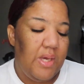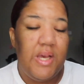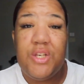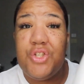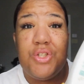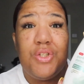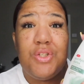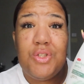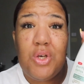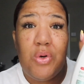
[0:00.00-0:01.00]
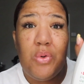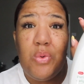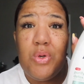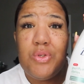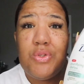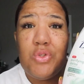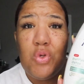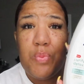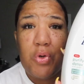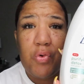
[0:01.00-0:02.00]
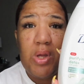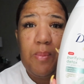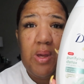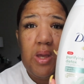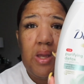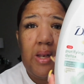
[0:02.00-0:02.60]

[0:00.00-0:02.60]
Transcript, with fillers: It's just so super creamy.